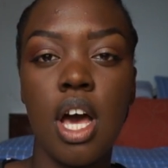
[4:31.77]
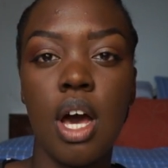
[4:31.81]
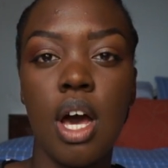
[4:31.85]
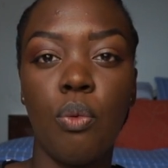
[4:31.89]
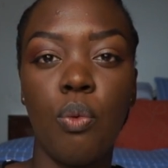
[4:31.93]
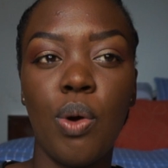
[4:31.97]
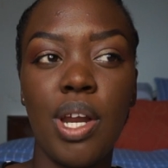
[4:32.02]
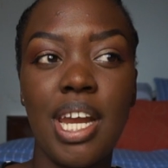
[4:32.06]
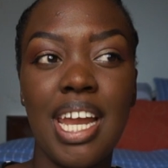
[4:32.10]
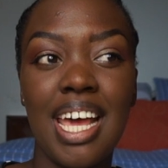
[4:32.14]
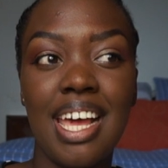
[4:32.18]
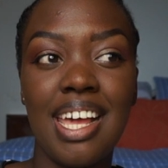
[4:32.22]

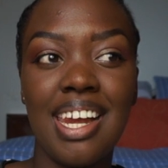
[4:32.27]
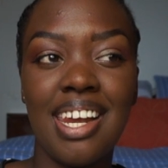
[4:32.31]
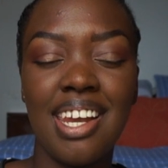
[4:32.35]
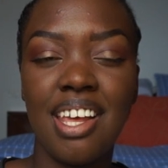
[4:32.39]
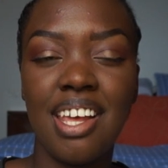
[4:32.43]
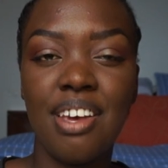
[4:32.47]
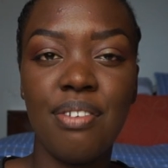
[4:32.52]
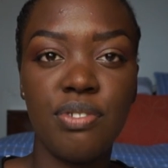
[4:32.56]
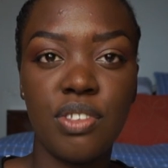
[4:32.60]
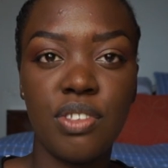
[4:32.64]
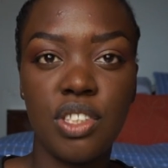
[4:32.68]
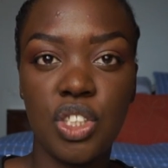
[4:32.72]
When I
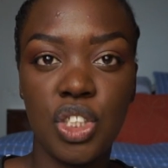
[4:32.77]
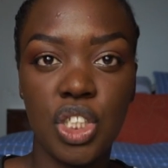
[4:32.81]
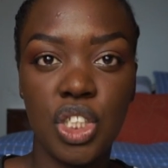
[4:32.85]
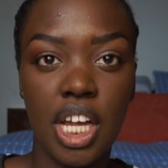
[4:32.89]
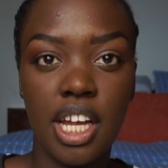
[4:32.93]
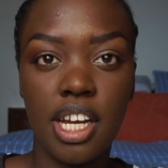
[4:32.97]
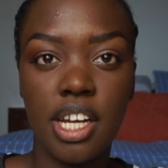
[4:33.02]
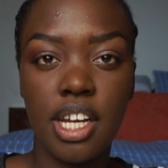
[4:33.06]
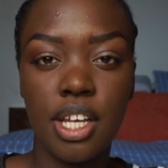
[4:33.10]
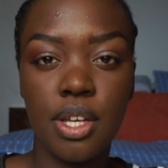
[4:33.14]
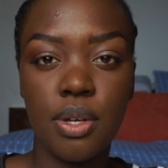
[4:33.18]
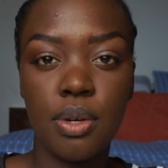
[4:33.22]
left
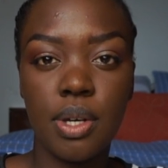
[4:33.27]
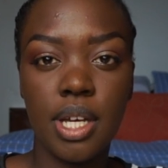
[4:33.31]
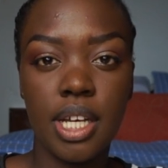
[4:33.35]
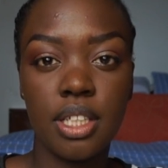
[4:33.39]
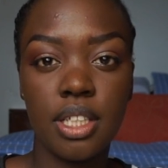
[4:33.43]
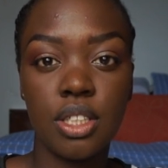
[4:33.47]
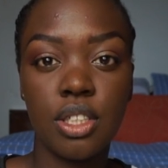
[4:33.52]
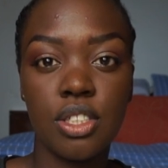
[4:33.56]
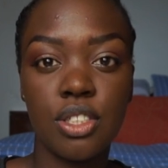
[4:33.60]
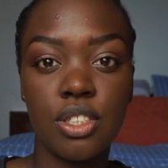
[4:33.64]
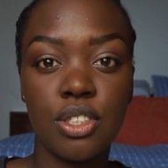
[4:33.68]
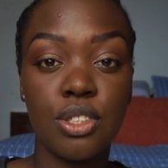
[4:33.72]
China, you
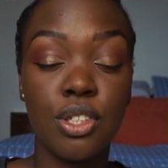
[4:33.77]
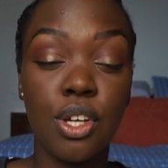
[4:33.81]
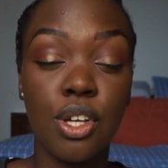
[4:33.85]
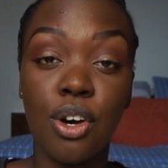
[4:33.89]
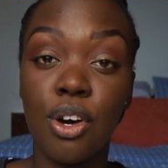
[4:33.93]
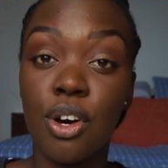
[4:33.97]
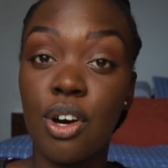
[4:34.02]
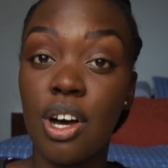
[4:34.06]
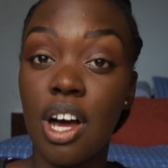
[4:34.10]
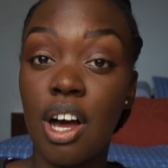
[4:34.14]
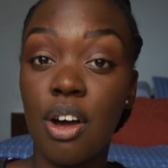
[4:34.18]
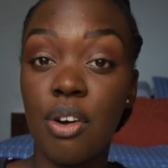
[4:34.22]
guys
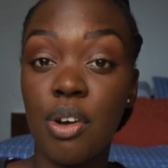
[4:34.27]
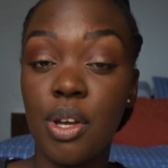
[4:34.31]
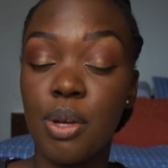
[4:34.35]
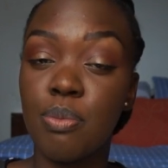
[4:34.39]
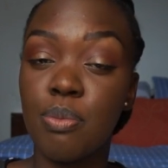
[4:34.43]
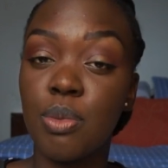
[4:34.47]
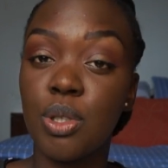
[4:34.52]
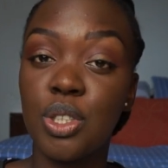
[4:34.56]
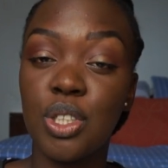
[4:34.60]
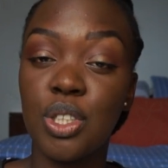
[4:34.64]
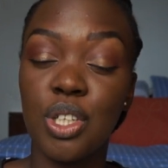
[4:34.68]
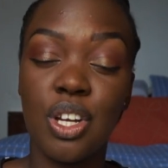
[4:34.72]
saw how
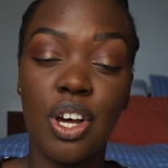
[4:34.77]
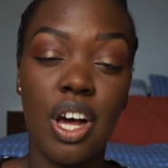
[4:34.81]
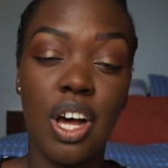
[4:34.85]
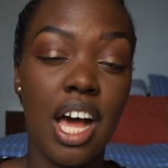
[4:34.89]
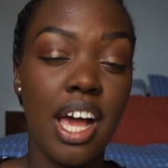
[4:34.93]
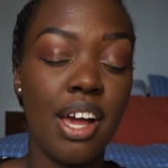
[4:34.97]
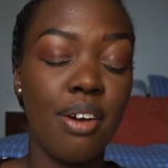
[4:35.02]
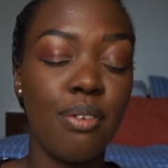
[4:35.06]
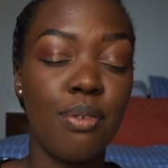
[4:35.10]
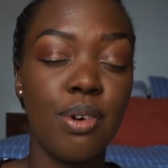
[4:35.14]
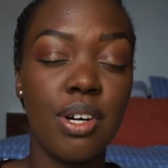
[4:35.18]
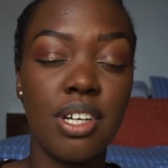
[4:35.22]
emotional
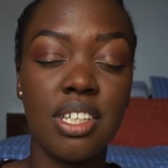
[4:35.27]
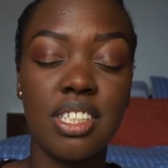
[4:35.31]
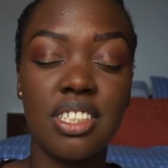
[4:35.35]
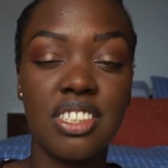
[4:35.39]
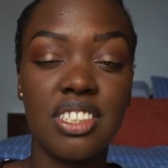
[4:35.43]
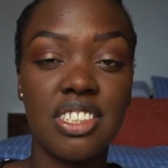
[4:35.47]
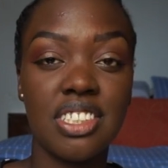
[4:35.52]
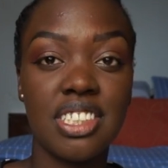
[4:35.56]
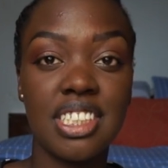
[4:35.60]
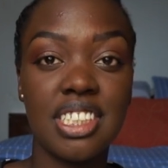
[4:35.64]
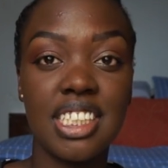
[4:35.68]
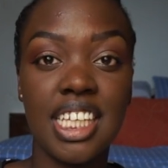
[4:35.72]
I was
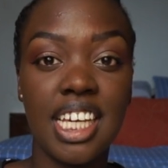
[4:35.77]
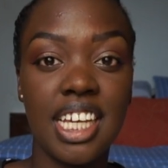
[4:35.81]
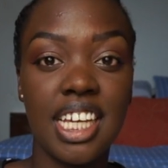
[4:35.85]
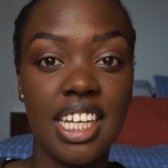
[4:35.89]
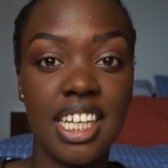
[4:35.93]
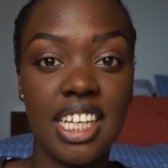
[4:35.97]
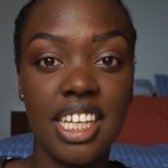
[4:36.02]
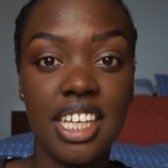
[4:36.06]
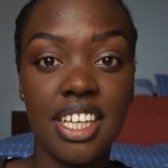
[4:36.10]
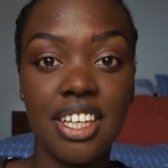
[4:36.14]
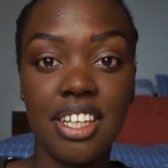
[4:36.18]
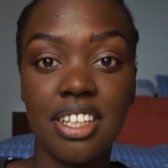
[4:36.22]
just
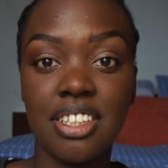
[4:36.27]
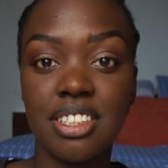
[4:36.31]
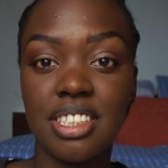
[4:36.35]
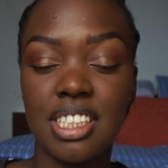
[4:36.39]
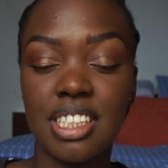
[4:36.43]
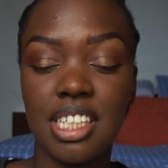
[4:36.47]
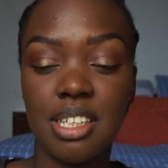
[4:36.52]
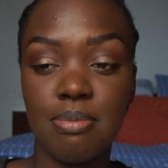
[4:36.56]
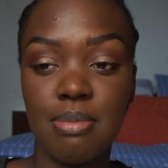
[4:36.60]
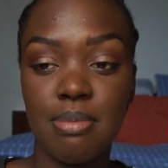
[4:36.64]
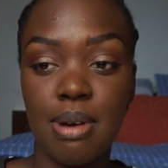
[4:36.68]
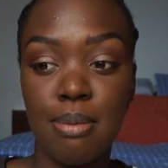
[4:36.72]
getting here,
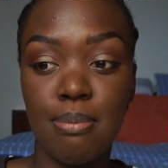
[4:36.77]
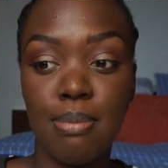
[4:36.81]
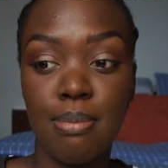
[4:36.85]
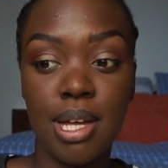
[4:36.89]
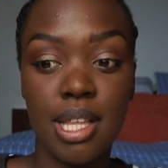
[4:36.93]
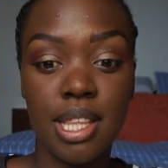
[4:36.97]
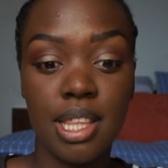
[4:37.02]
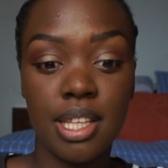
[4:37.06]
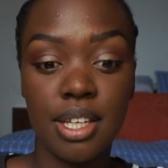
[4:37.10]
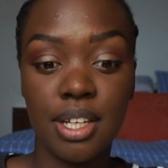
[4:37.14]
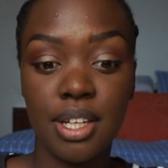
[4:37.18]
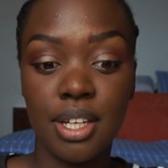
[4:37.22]
seeing my
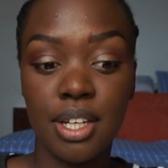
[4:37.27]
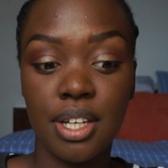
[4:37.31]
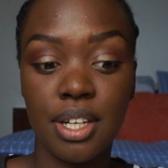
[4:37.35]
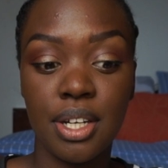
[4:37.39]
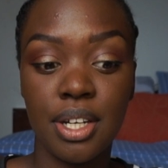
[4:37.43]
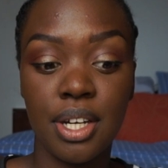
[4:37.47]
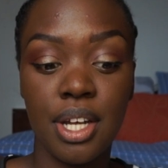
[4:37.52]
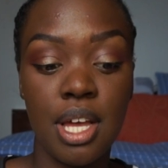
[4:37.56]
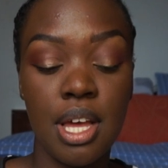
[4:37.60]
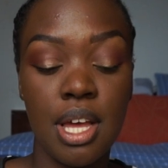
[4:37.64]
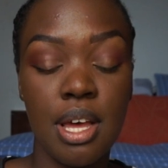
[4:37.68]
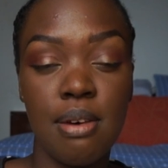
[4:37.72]
mother,
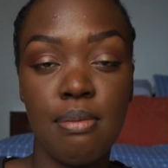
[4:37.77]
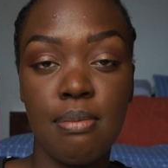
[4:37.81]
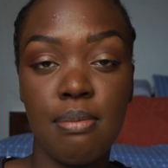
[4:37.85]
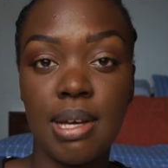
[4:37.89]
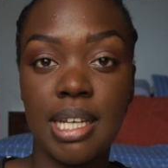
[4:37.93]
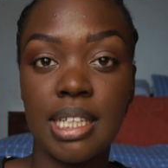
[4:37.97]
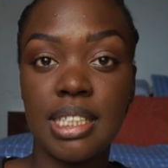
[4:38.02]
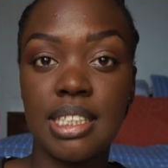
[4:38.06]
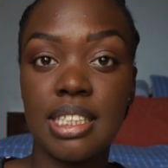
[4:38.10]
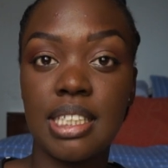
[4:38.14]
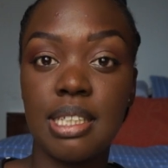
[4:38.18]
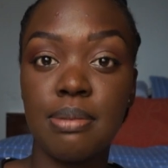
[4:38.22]
my
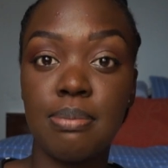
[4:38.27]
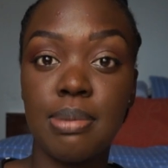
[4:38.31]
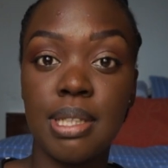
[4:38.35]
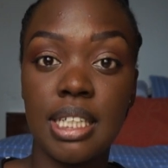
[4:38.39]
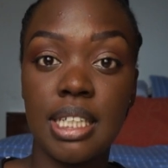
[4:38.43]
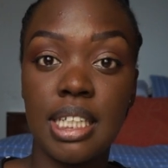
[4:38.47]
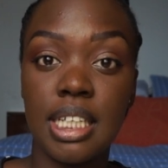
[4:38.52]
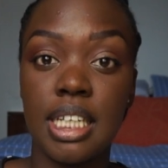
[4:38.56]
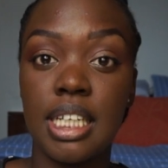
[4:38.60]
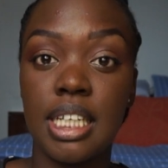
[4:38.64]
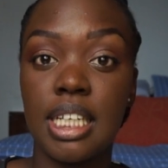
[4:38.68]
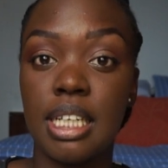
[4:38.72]

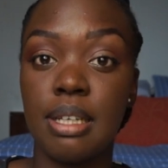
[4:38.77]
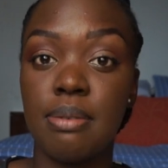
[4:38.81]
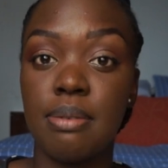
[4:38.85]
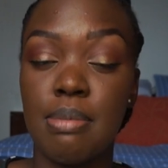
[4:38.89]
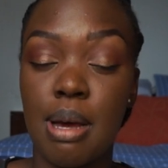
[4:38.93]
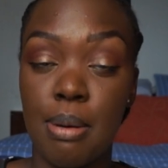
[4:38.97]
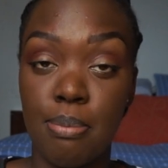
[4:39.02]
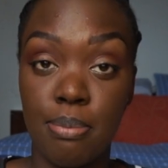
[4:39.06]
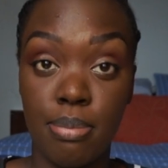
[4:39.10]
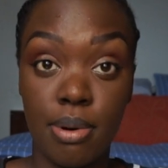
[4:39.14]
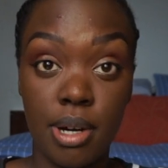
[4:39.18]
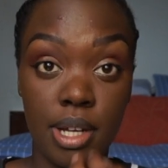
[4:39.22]
sibling,
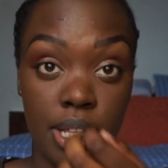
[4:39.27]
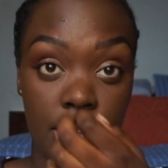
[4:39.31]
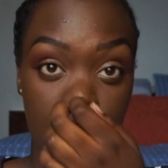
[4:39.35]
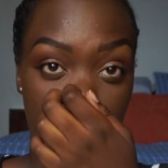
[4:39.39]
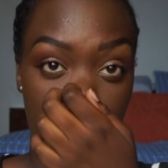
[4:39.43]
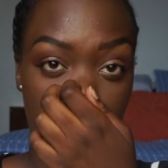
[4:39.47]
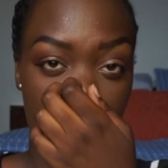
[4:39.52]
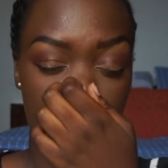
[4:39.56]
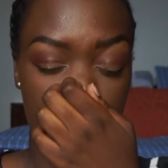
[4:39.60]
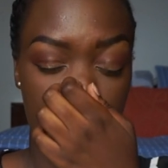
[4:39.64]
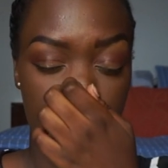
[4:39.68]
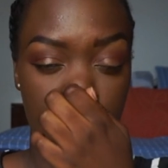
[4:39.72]
my brother.
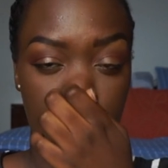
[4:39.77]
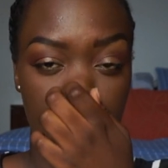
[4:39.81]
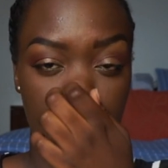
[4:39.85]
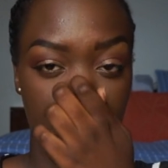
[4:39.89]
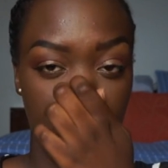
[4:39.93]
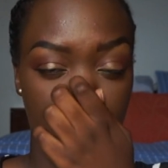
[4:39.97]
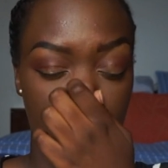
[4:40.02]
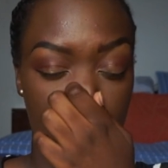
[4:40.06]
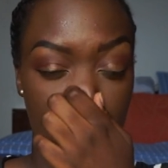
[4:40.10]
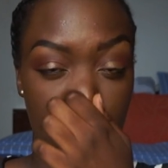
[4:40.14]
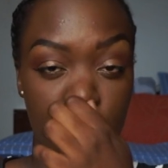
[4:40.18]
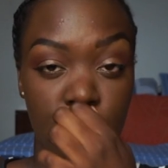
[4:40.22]
I think
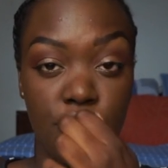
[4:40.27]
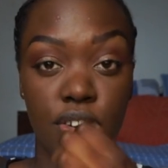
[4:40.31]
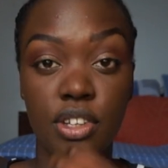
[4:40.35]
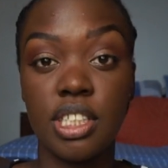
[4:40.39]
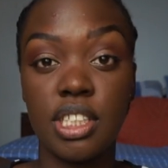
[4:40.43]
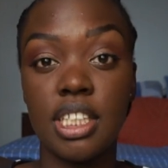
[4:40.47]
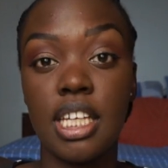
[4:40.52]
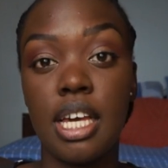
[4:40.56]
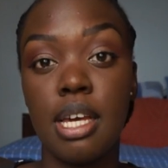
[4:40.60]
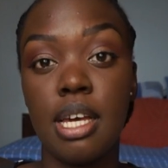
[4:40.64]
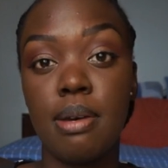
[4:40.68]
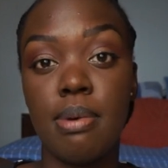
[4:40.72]
when I
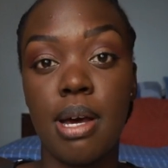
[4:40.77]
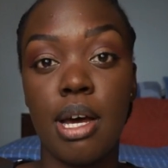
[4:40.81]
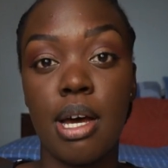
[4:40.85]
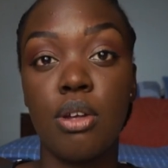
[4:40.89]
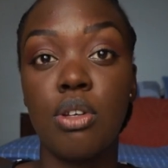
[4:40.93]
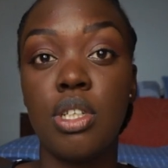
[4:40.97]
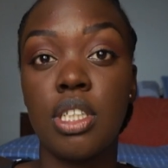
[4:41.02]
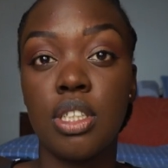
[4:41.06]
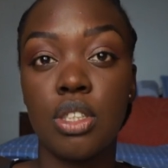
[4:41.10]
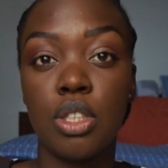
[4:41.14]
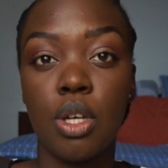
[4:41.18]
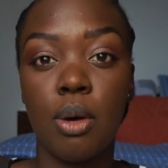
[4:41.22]
first came, I
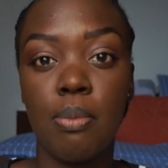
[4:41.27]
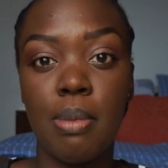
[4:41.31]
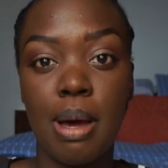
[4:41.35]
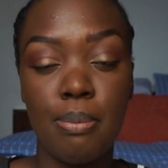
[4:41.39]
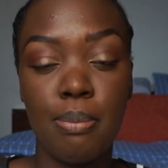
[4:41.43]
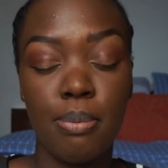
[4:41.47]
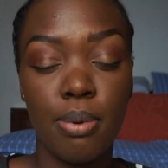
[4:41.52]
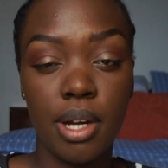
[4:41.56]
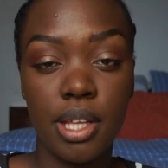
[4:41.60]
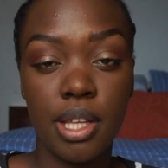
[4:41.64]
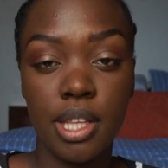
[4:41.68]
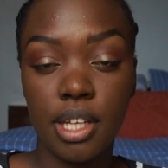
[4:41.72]
only saw my
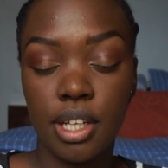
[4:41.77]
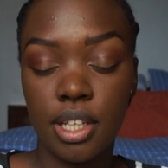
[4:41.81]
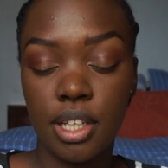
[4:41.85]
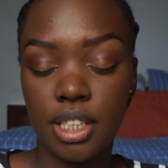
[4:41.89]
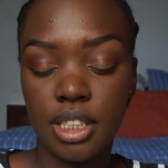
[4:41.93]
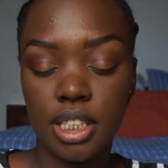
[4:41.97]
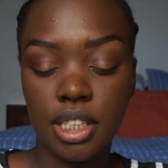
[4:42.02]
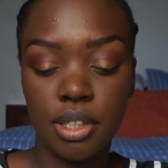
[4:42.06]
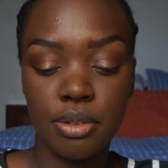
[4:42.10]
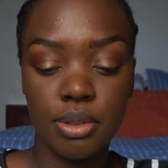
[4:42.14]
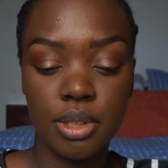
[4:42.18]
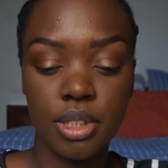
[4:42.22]
brother
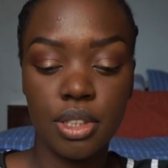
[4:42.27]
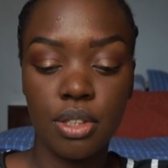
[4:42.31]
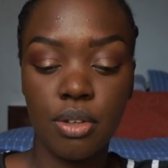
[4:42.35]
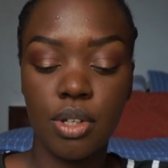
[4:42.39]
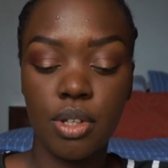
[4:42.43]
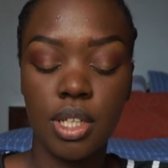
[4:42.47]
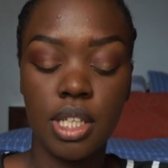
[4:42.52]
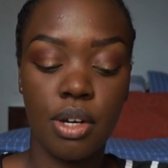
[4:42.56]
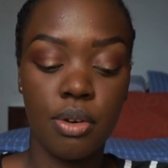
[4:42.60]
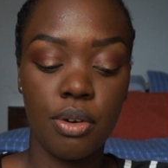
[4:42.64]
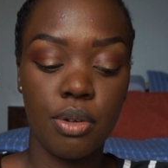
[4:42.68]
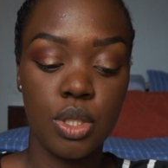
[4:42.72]
because he was the
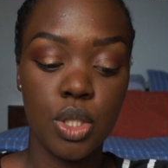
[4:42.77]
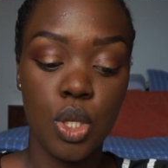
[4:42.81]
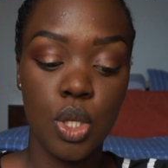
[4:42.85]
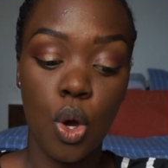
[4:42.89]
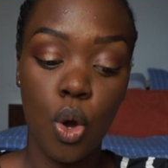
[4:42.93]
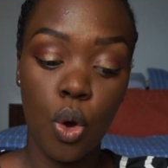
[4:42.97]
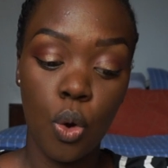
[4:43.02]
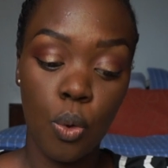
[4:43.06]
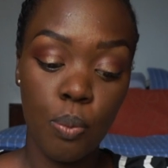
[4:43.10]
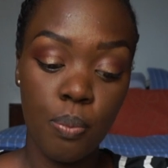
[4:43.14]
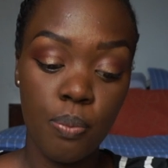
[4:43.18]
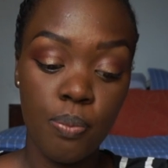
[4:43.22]
one that was
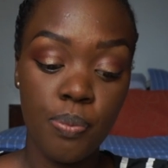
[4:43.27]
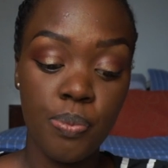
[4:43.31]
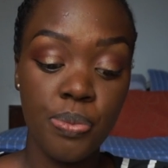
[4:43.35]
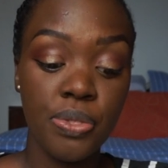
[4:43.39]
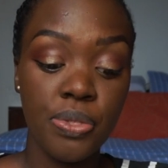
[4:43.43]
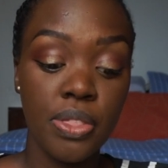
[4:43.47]
home,